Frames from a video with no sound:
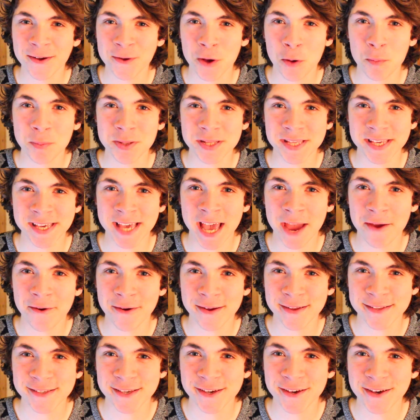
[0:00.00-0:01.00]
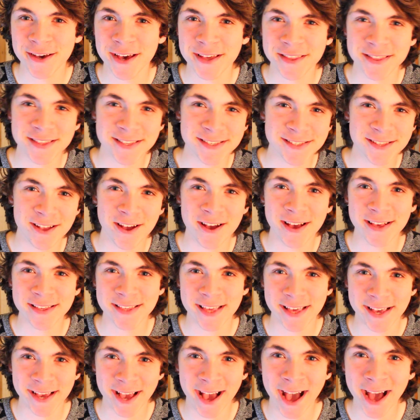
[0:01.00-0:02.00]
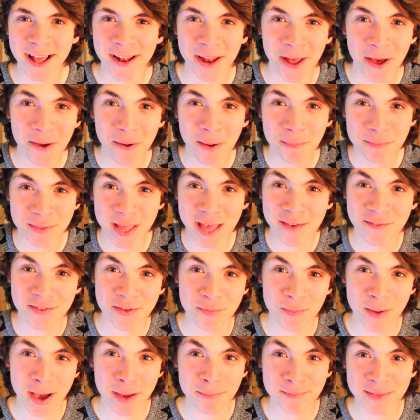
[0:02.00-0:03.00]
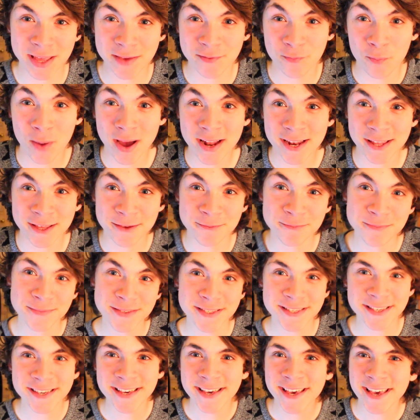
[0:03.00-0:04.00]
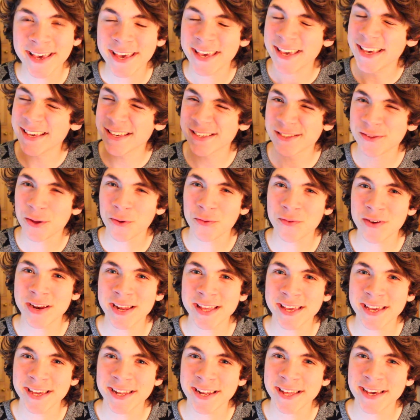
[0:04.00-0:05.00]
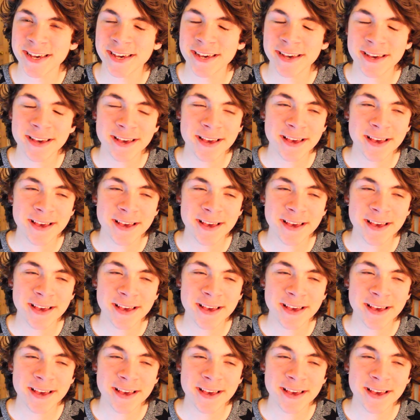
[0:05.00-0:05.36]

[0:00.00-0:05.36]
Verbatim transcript: a comedy character at the start saying hello I'm David I'm Dave Walliams it's not really gonna